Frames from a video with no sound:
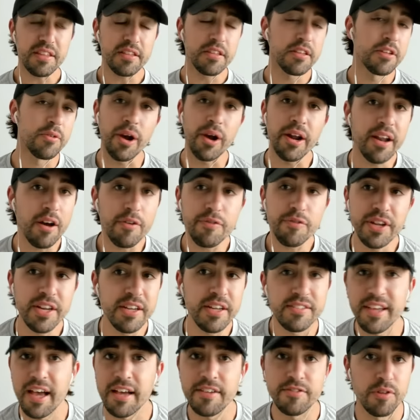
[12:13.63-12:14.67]
And right now,
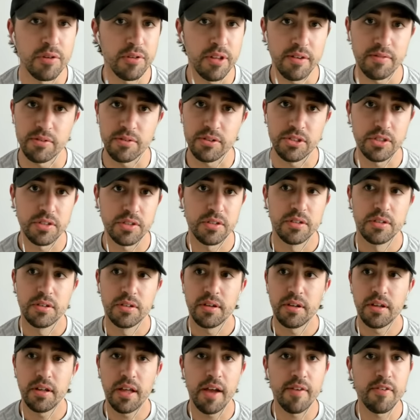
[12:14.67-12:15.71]
Phoenix has no leverage.
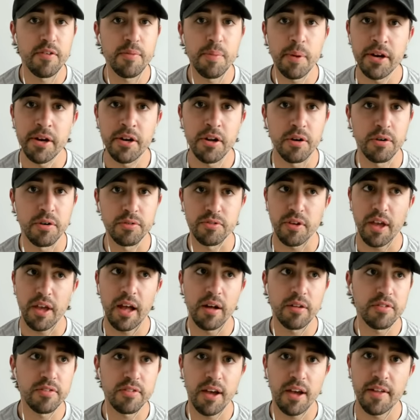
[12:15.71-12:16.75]
Everybody knows
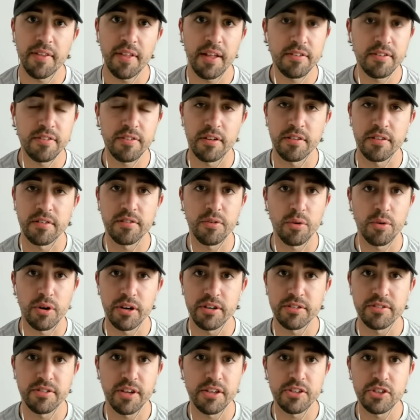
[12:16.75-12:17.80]
outside that Suns
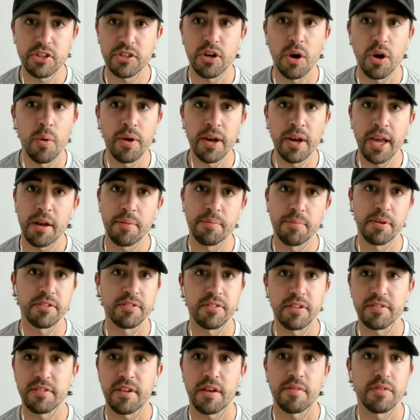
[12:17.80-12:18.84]
organization going out of
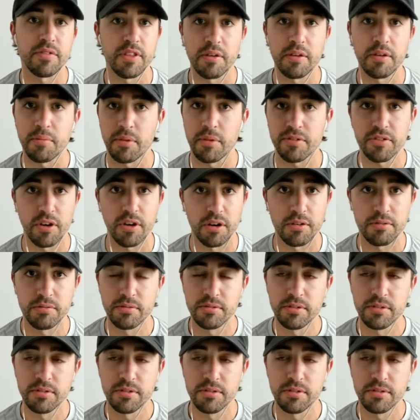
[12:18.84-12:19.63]
business, everything must go.